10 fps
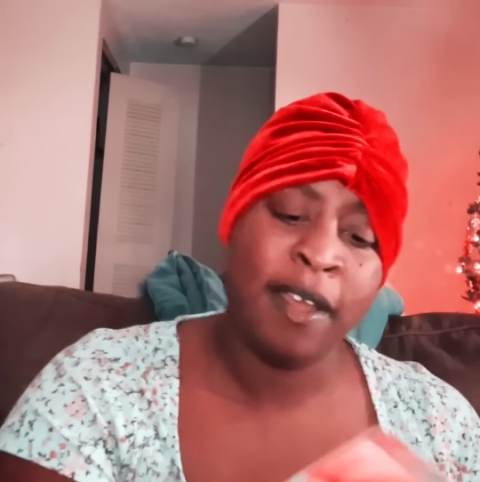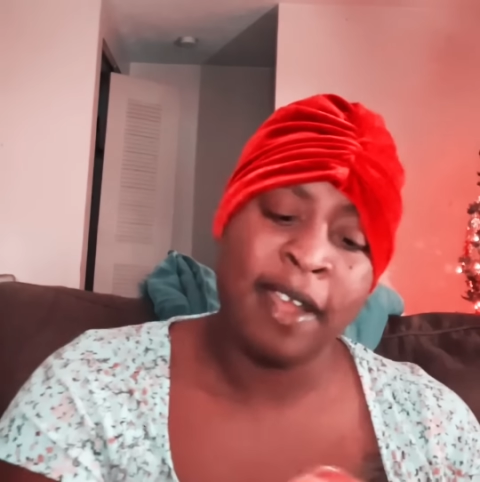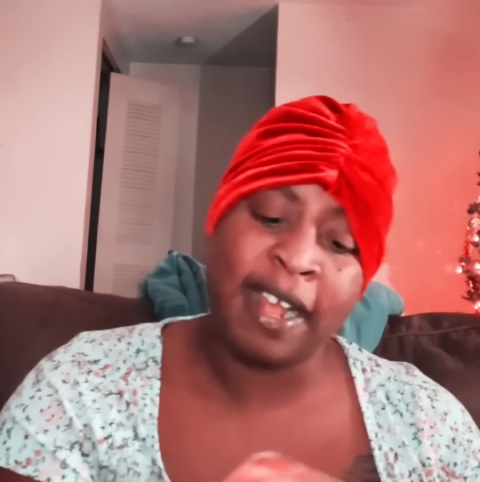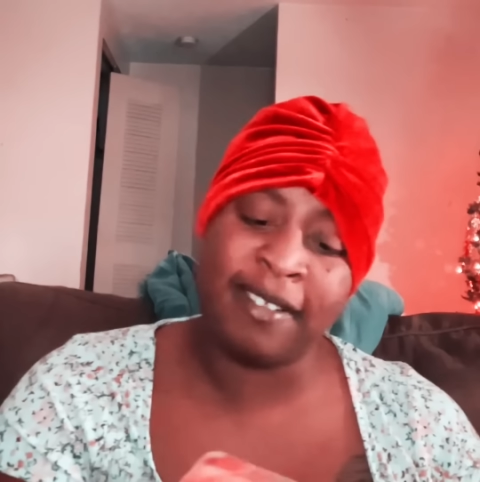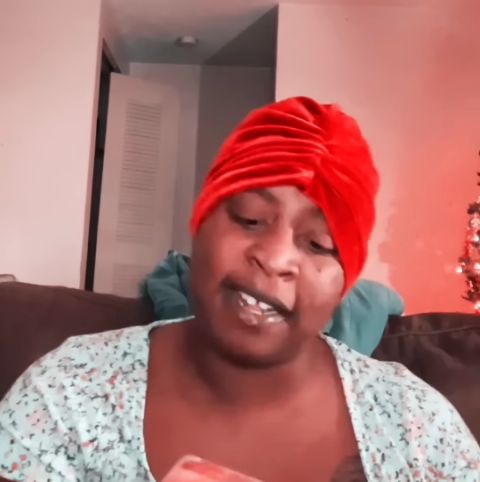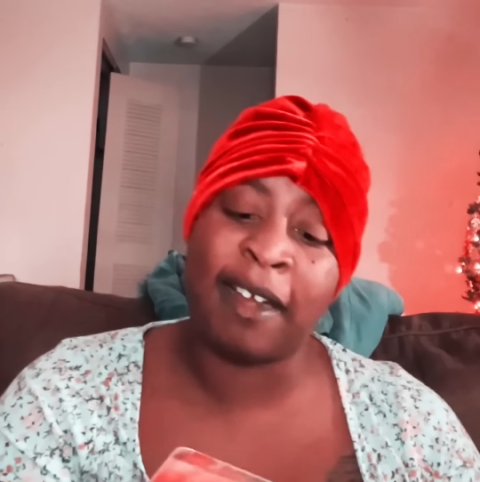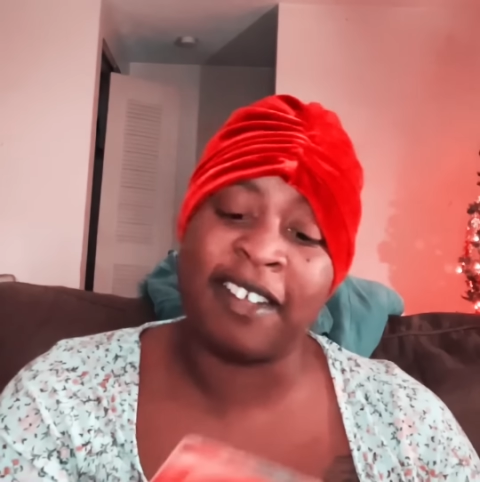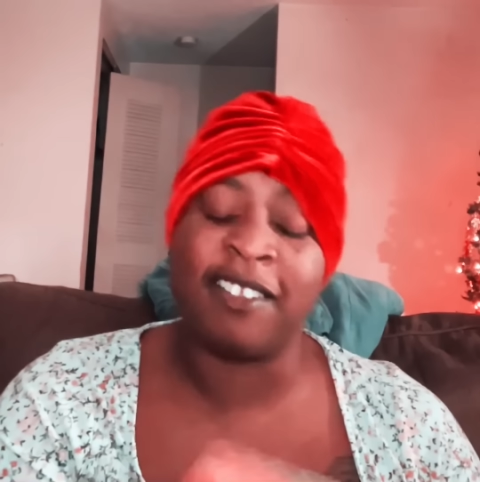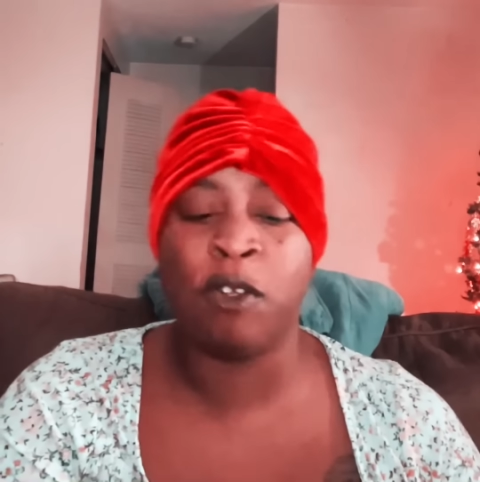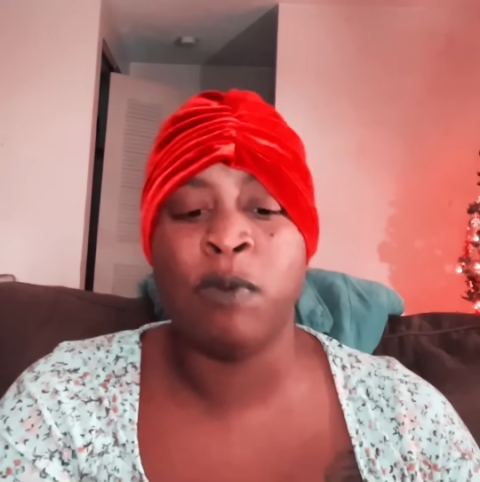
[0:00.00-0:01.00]
it's
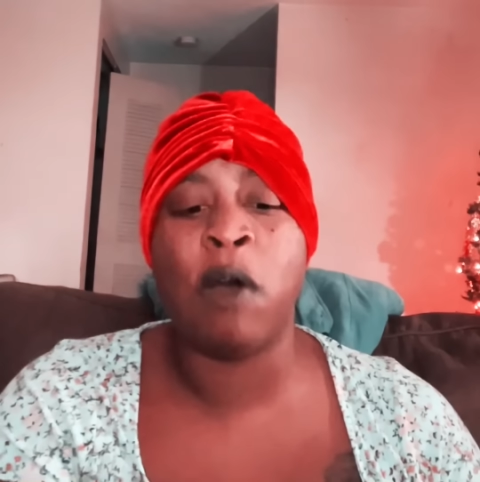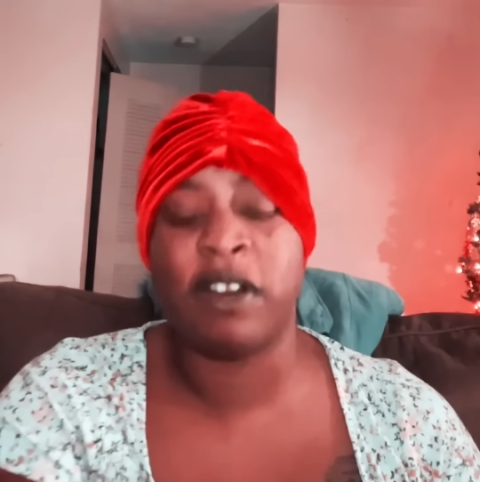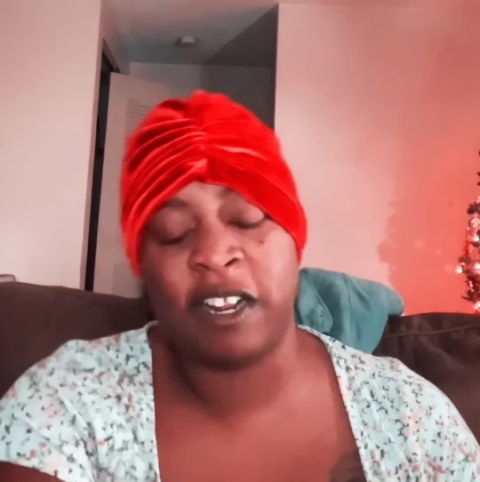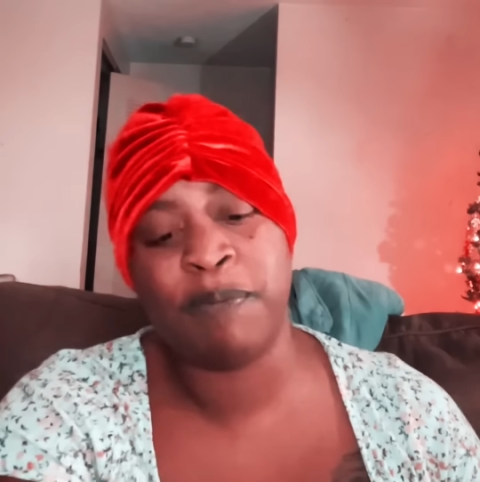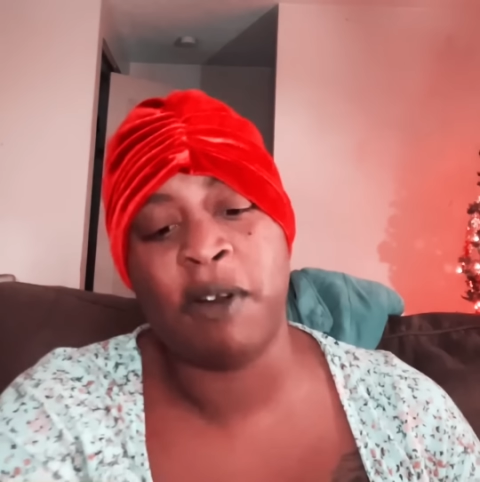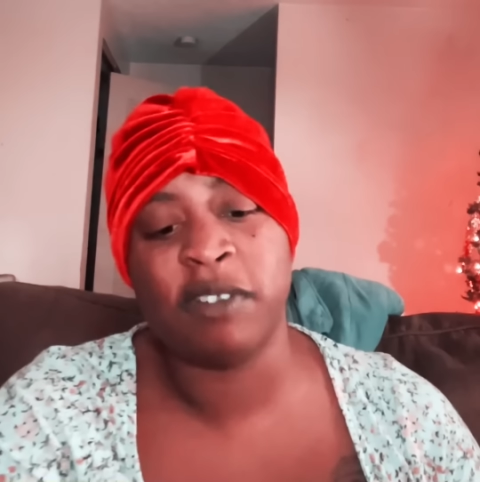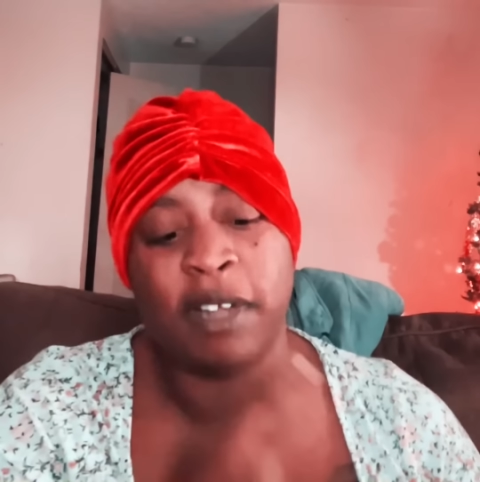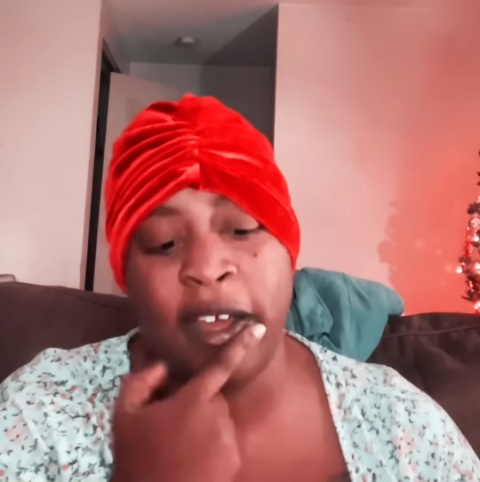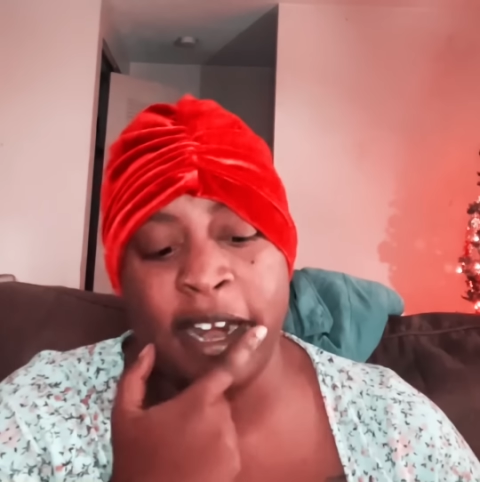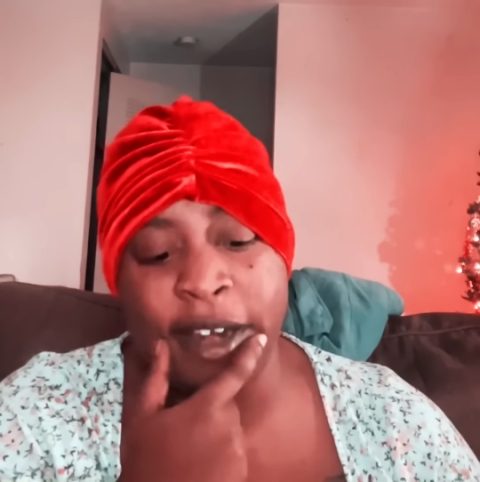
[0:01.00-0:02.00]
because you know that this person's
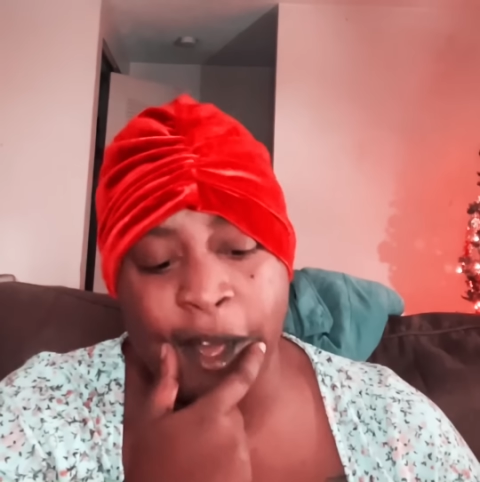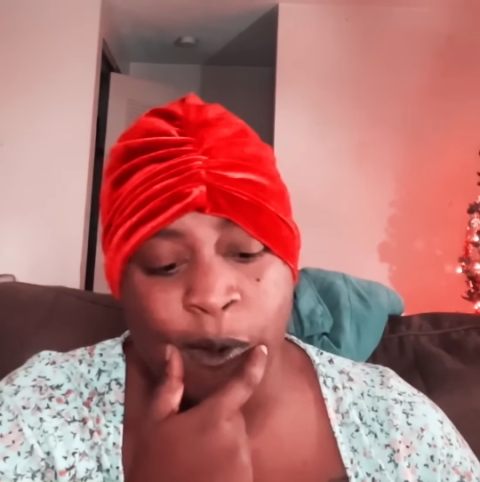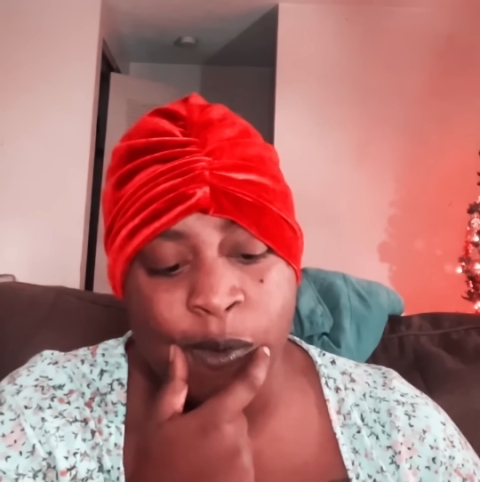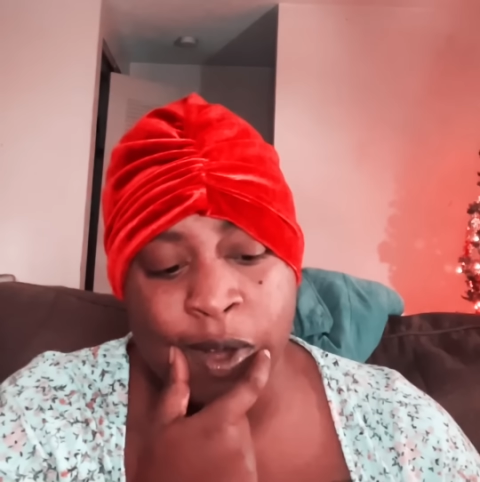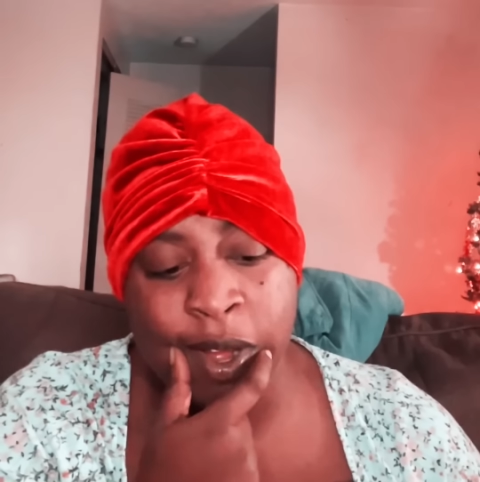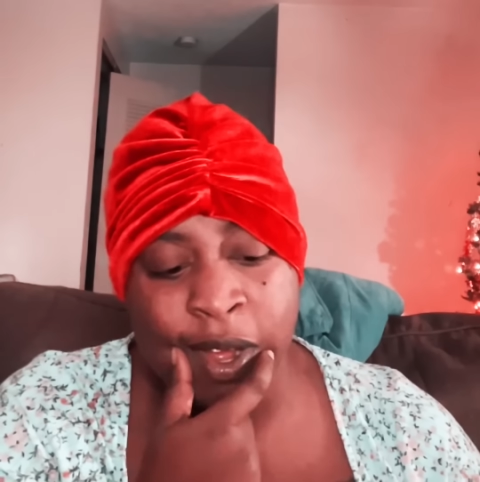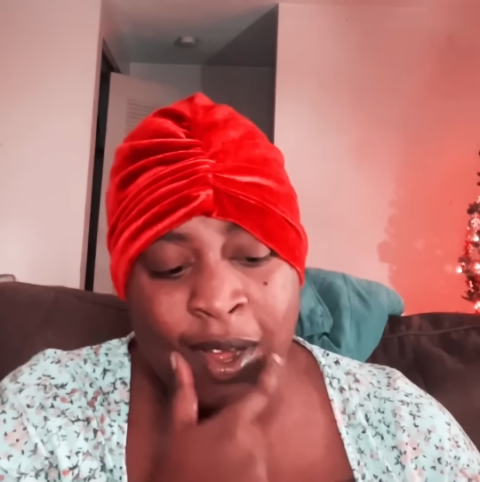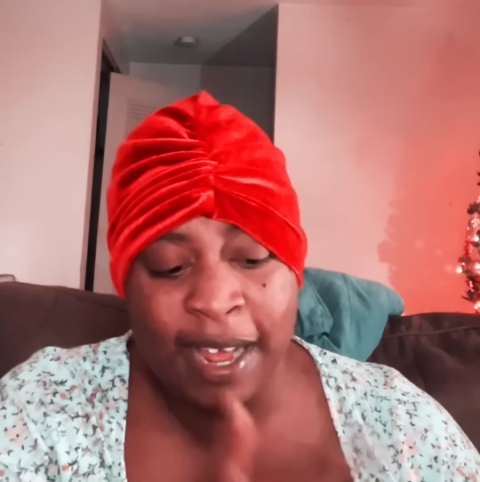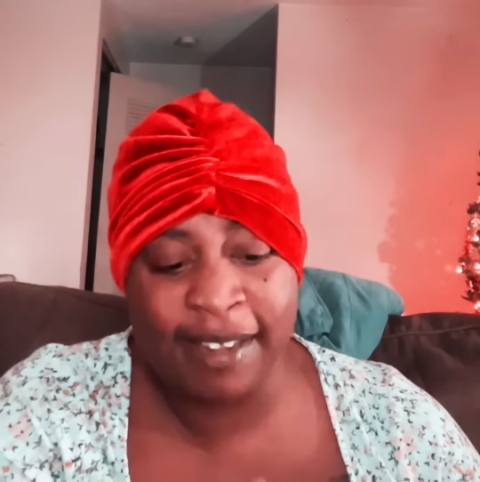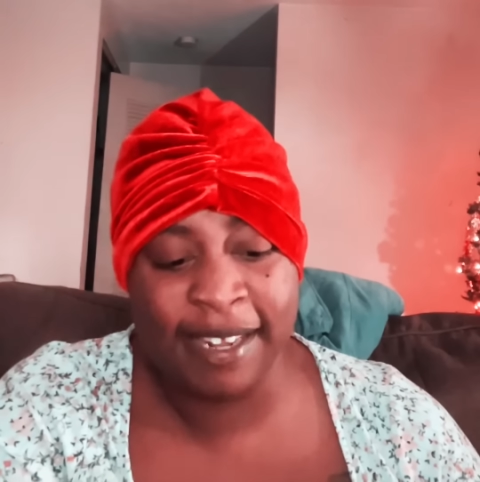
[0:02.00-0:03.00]
gonna know
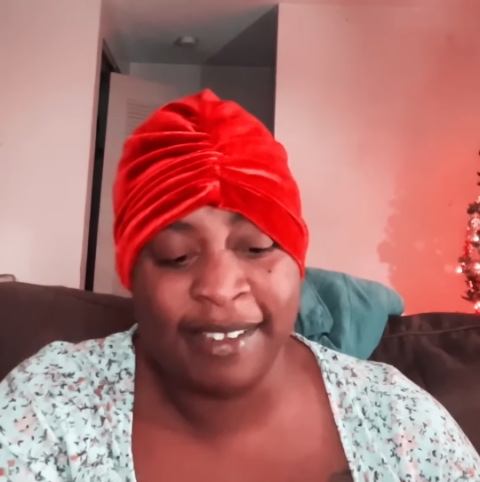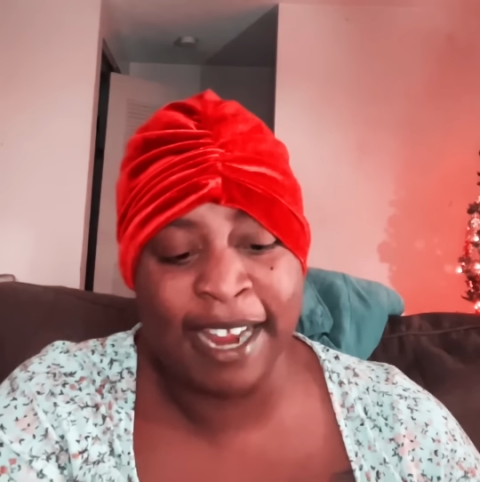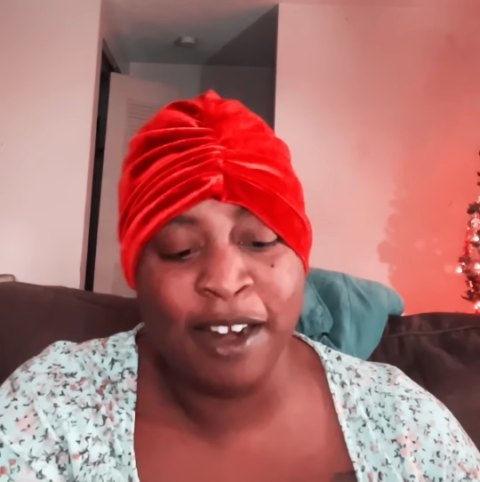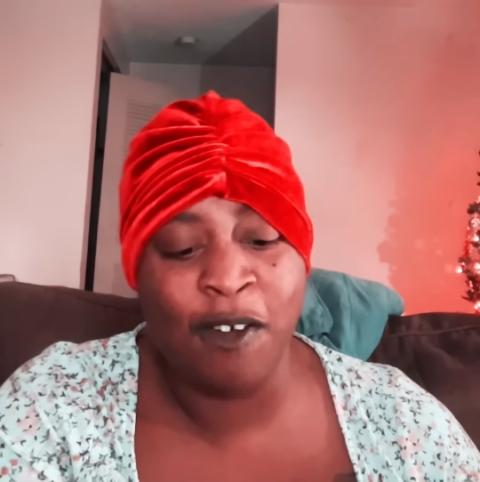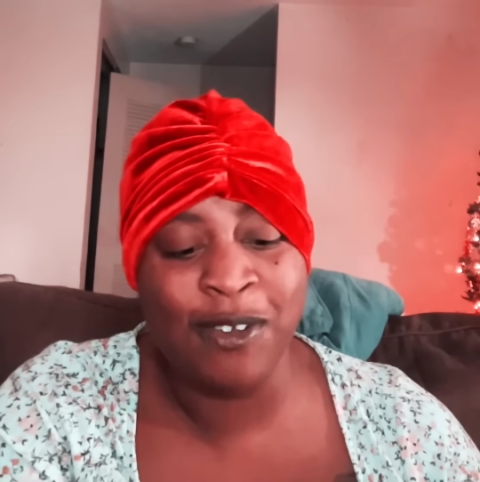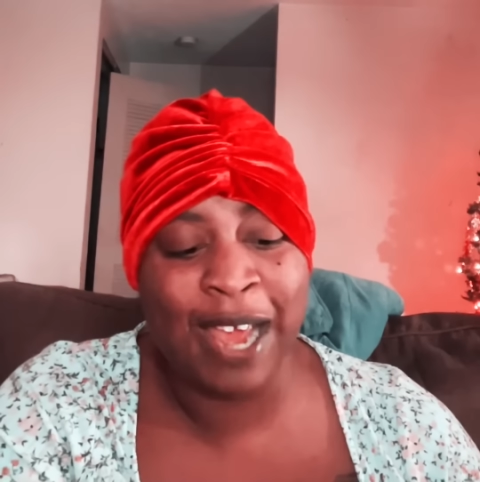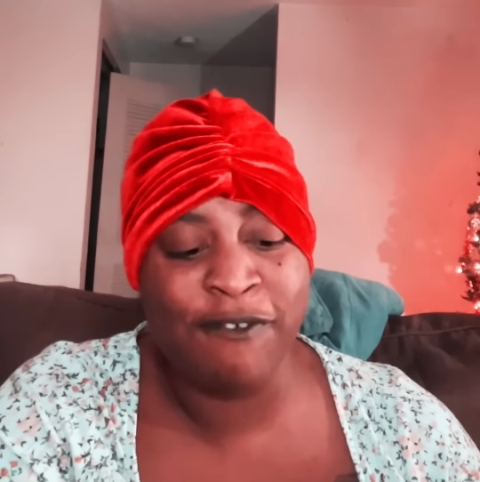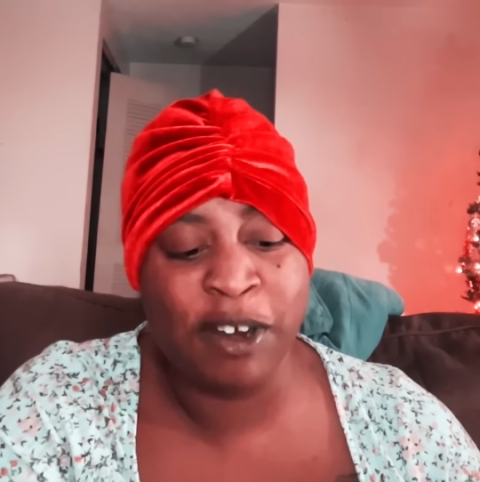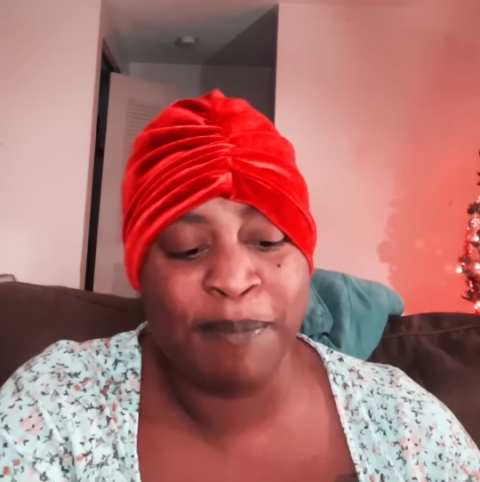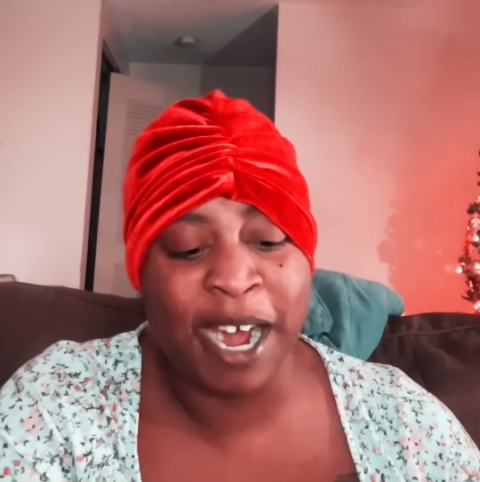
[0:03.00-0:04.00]
it says they know you gave
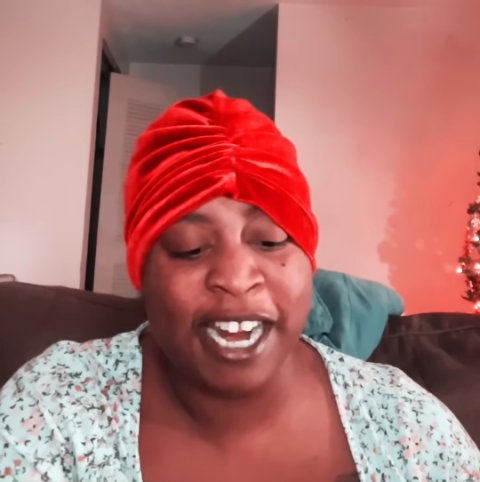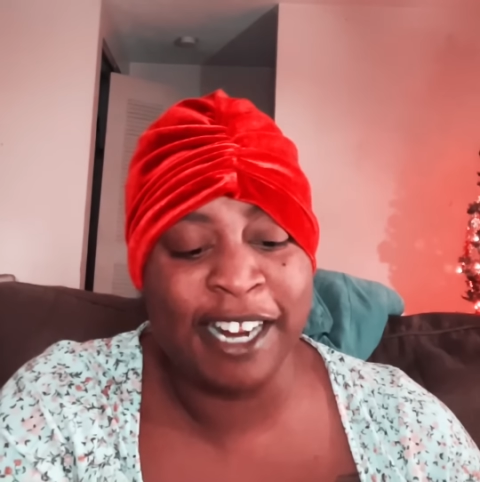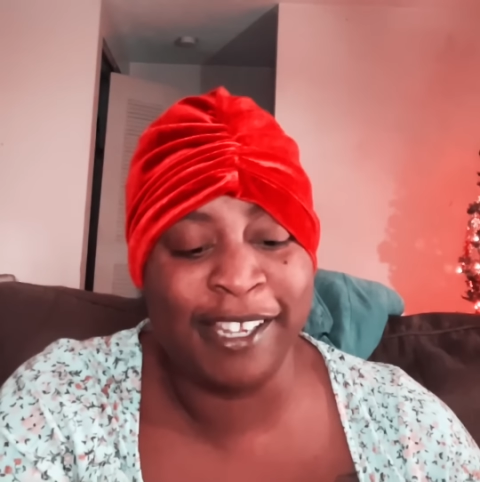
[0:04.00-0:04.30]
your body to